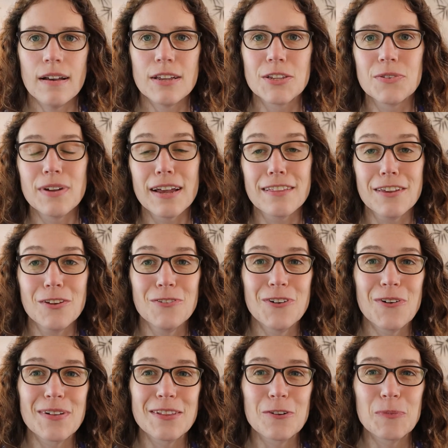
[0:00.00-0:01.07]
So now that you
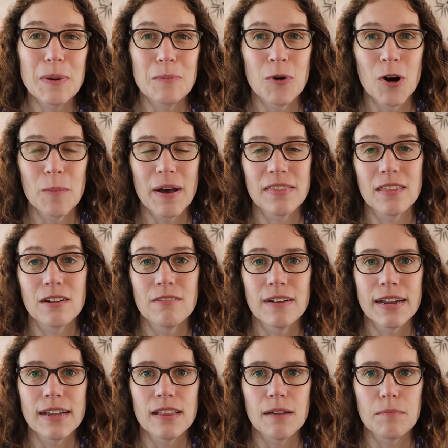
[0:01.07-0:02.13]
know a little bit more about the
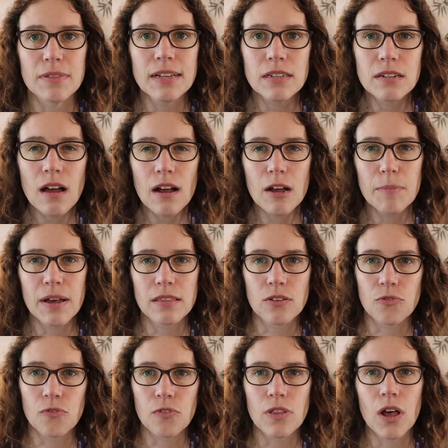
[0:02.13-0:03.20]
curriculum, let's talk about the
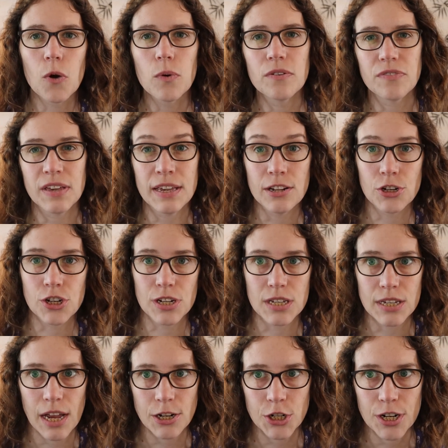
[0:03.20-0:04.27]
flow of each
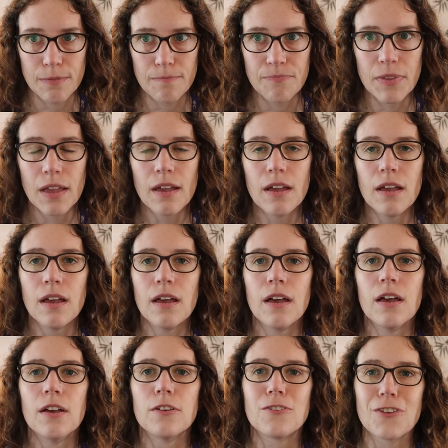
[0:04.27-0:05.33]
session.
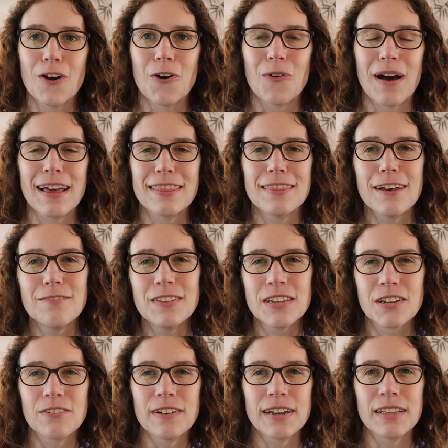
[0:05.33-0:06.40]
So I love
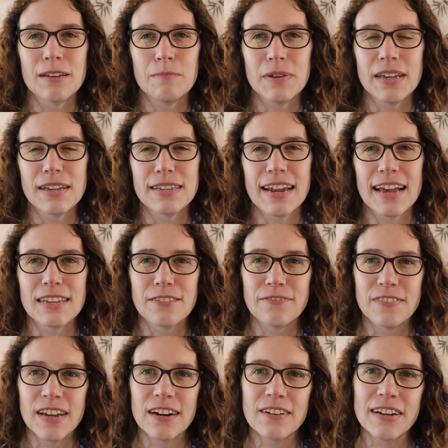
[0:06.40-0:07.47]
this curriculum because it has a
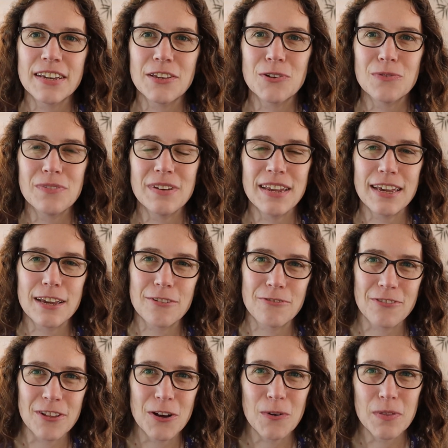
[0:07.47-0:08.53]
very unique
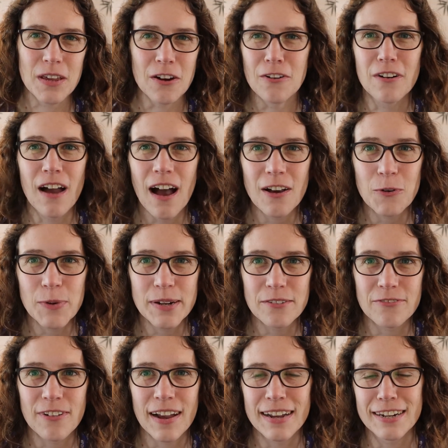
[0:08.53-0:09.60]
flow that you're not going to
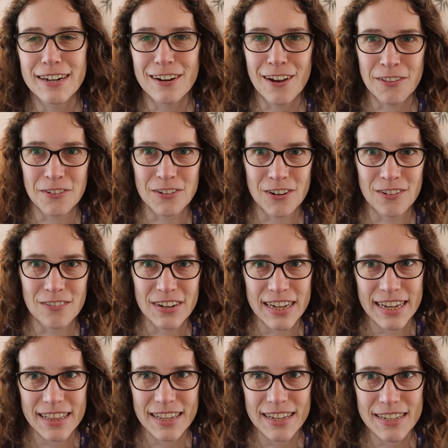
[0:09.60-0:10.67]
find in other
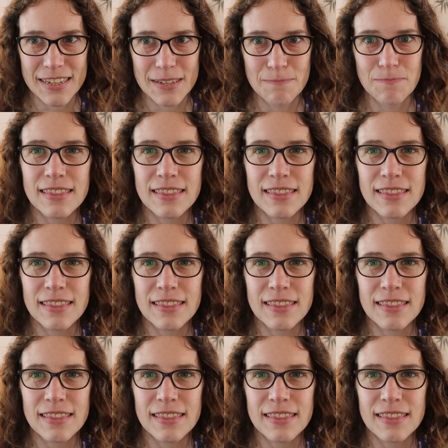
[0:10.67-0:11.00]
curriculas.